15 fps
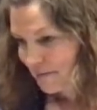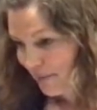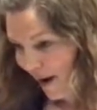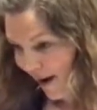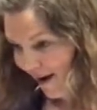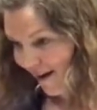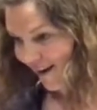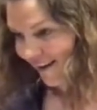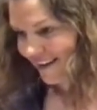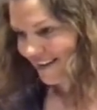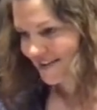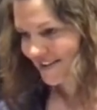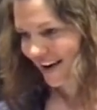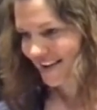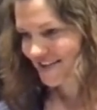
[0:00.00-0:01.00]
Paul,
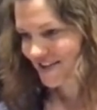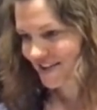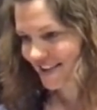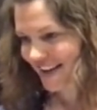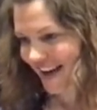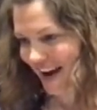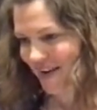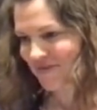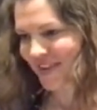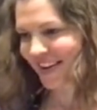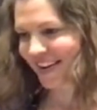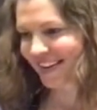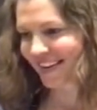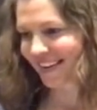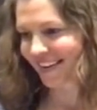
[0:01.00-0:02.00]
you got your
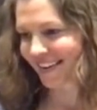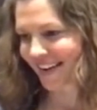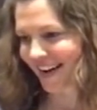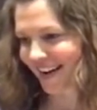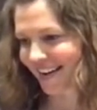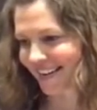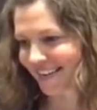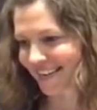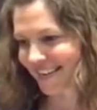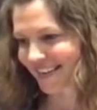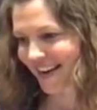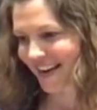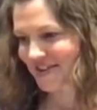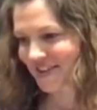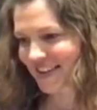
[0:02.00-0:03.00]
camping
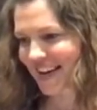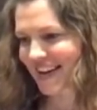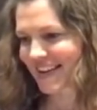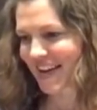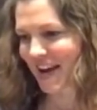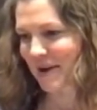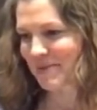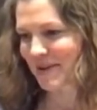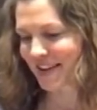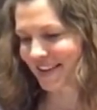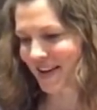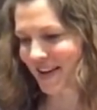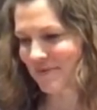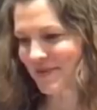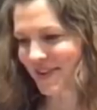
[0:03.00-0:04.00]
100K Camping
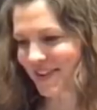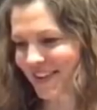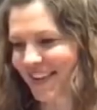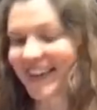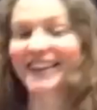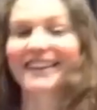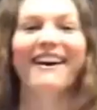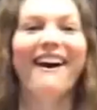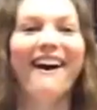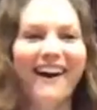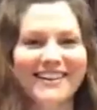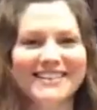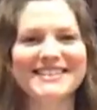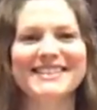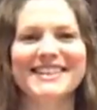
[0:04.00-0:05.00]
Club hoodie.
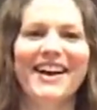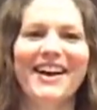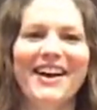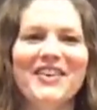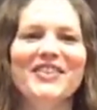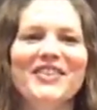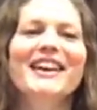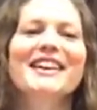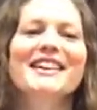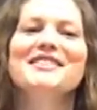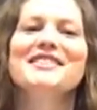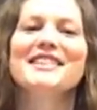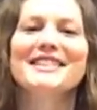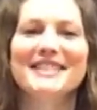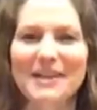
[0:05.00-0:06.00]
Awesome! You
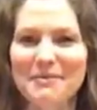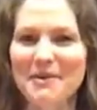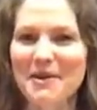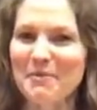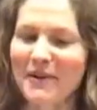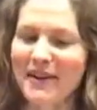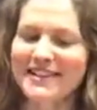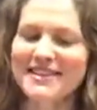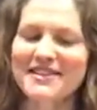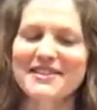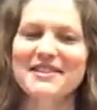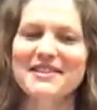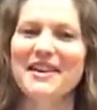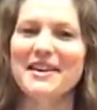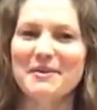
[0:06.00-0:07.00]
should send me a picture
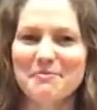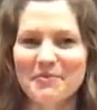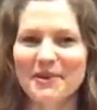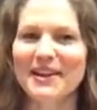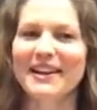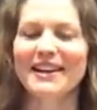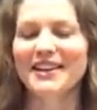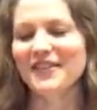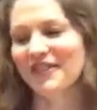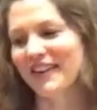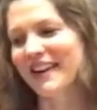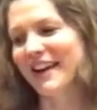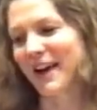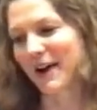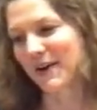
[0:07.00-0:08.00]
so I can put it in a
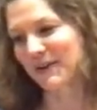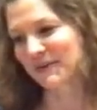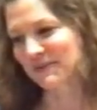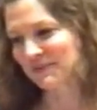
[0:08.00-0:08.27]
video.